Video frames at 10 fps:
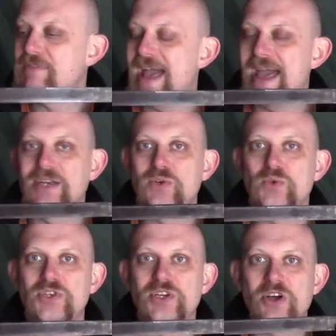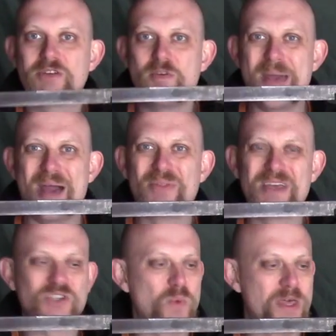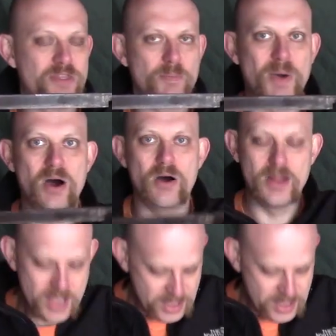handles that are kind of about this width apart,